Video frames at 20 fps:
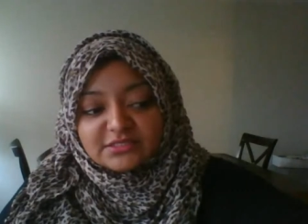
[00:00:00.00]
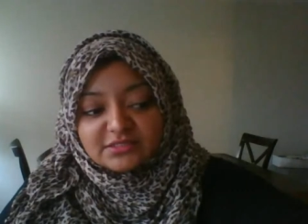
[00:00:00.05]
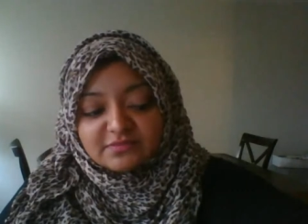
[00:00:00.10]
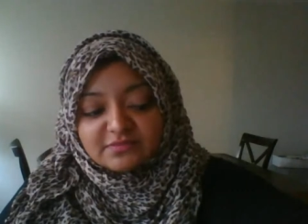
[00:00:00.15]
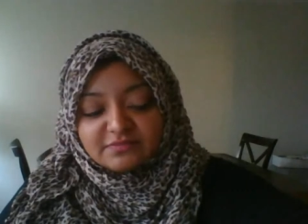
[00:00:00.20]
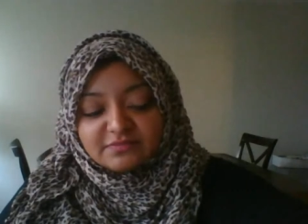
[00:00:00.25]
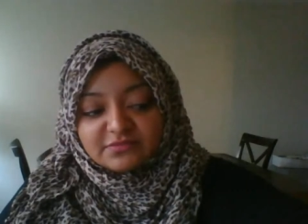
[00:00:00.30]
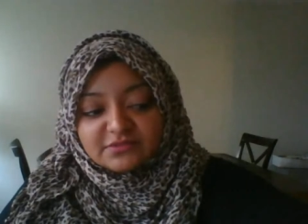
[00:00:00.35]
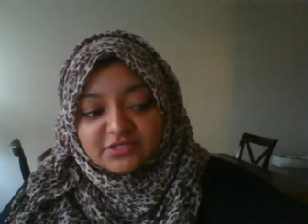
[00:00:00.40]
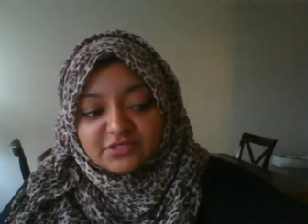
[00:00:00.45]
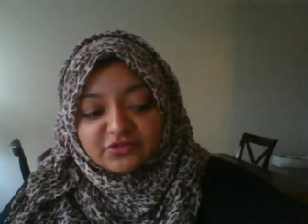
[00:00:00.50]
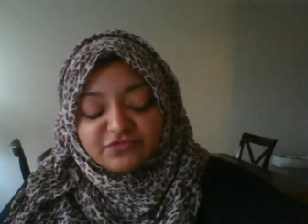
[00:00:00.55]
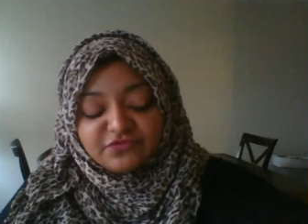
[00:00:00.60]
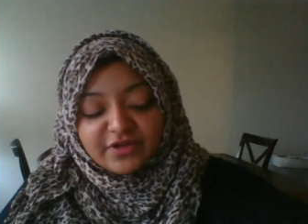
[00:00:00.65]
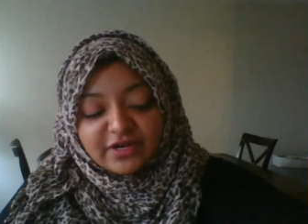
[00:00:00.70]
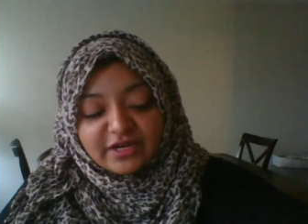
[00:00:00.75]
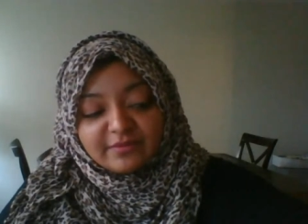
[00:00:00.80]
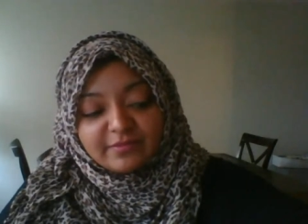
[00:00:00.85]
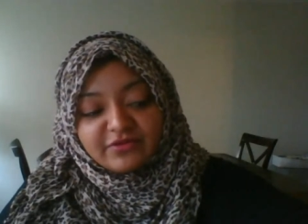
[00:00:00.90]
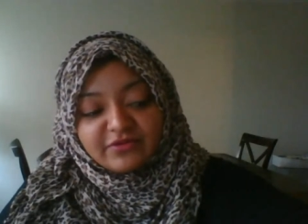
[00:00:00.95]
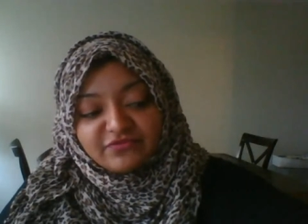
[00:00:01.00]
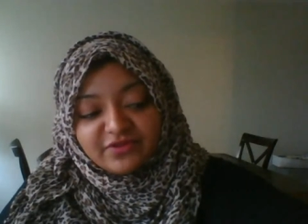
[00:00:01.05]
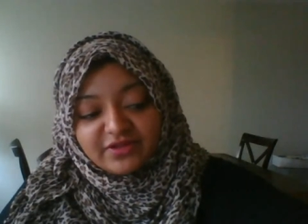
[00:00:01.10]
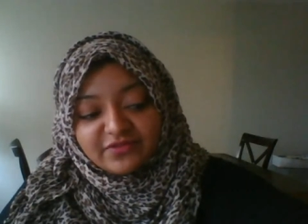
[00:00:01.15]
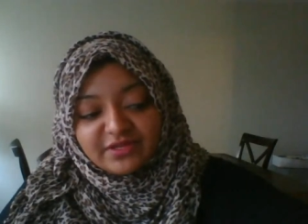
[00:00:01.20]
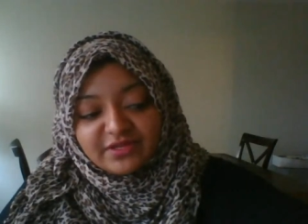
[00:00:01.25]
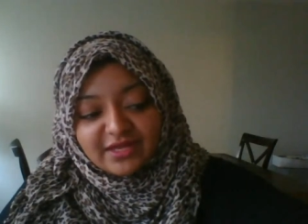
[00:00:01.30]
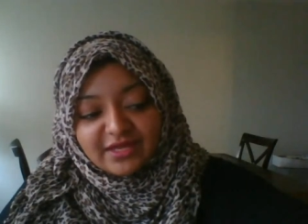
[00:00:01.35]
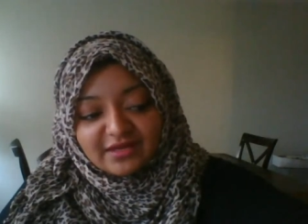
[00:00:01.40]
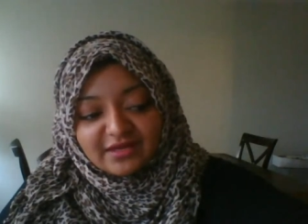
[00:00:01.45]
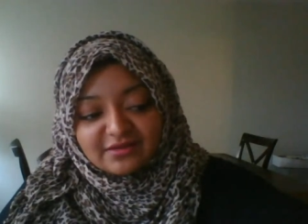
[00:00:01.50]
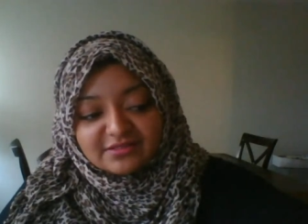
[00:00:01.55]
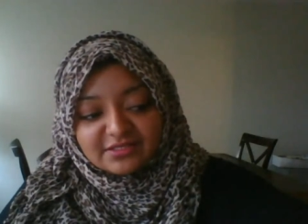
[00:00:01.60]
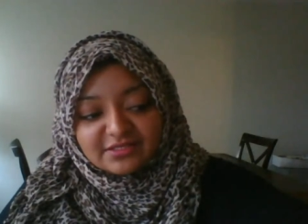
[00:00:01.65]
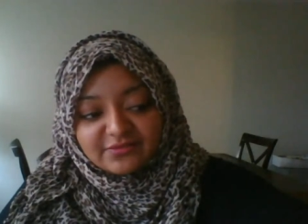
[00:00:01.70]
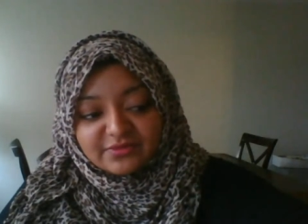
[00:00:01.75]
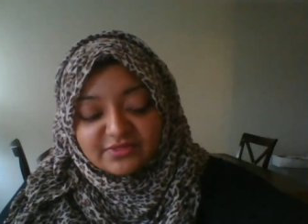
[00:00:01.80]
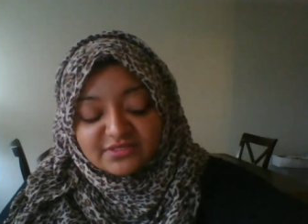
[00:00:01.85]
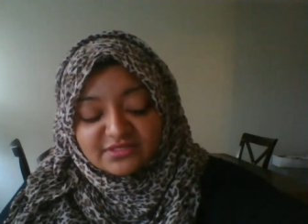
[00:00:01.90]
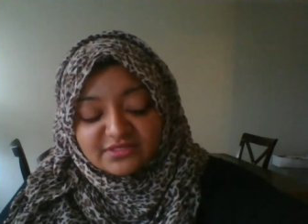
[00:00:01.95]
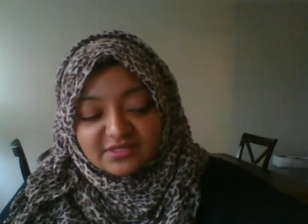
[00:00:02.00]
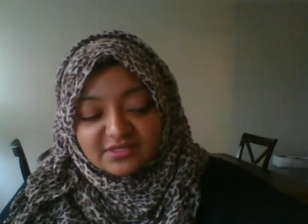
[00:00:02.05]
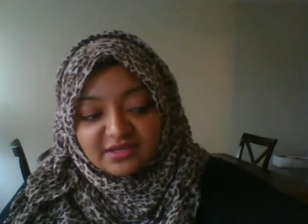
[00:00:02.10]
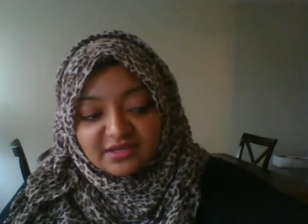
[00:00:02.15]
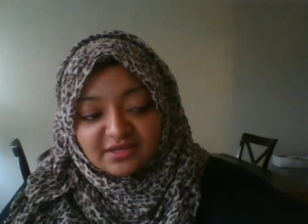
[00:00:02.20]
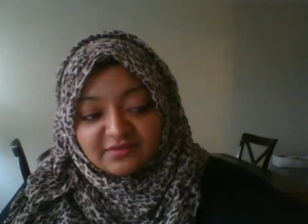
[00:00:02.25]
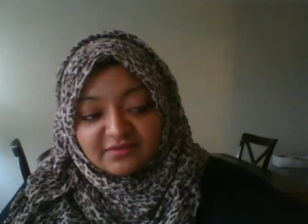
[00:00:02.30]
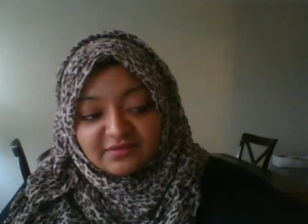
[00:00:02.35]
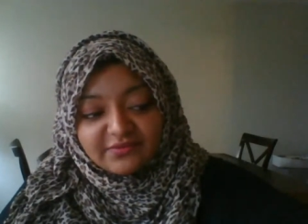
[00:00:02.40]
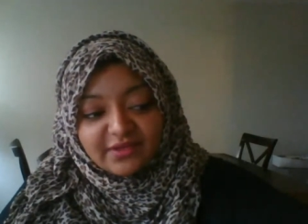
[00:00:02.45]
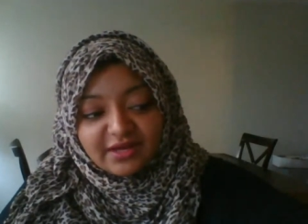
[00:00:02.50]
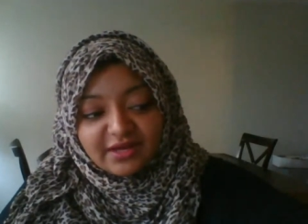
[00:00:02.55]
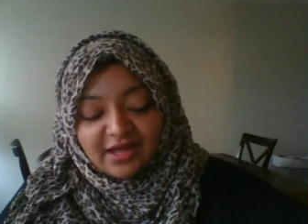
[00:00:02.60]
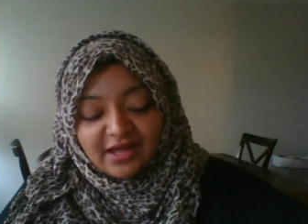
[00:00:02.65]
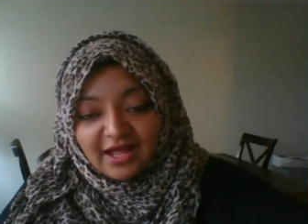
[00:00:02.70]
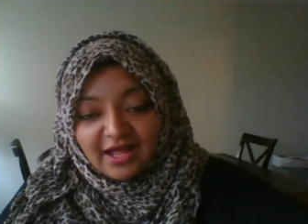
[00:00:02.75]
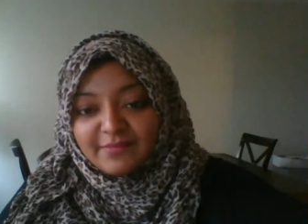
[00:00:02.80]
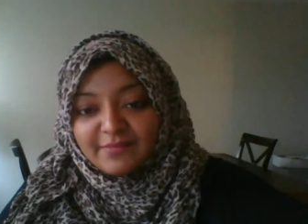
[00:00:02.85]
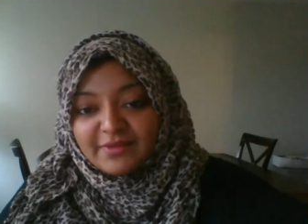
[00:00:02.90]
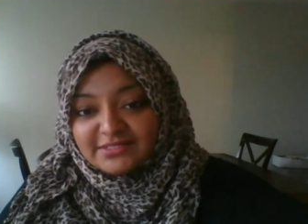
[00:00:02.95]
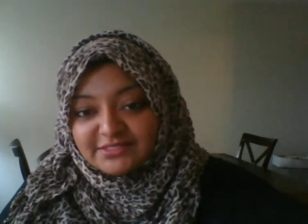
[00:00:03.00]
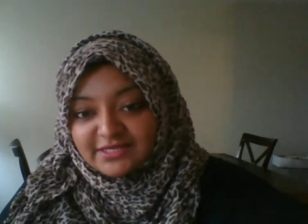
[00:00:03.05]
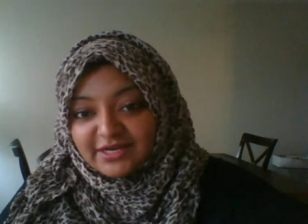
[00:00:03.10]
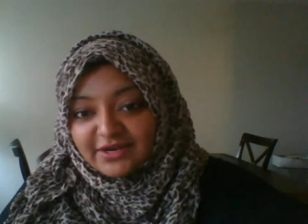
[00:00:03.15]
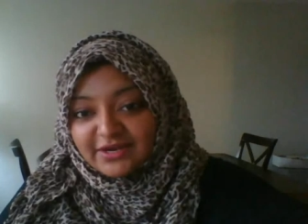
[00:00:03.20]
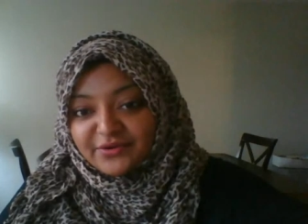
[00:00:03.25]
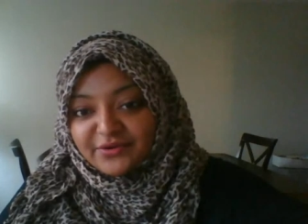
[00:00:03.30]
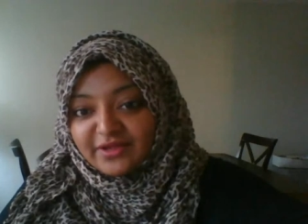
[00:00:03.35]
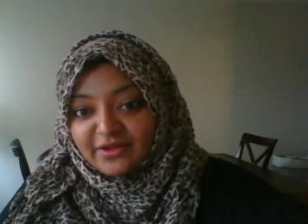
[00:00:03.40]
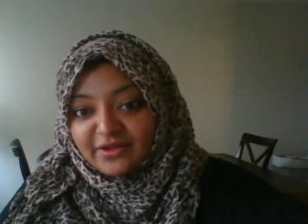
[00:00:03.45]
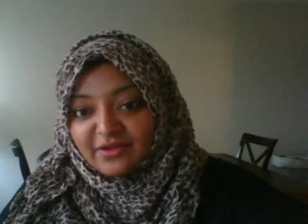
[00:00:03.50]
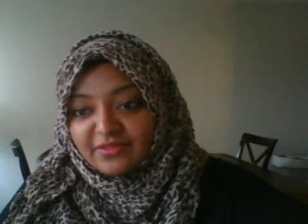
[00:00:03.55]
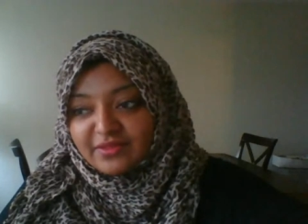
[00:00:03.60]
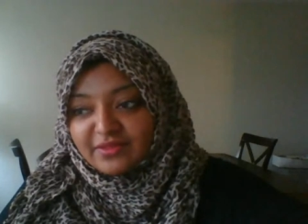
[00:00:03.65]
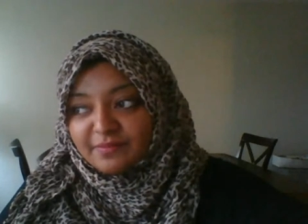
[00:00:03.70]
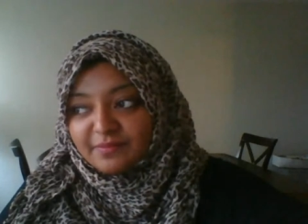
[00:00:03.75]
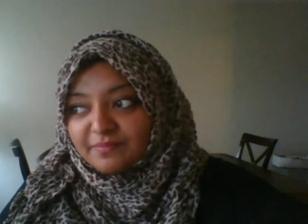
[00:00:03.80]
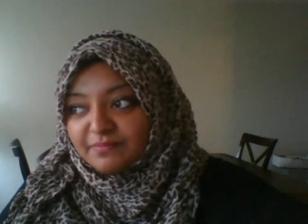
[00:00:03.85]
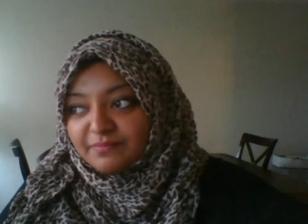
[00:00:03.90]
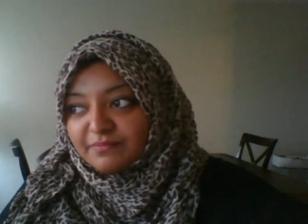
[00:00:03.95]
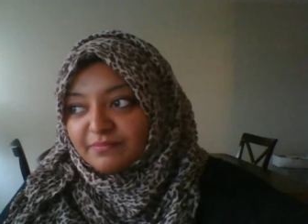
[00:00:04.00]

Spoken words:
was still funny, but if nothing else, it was a commentary on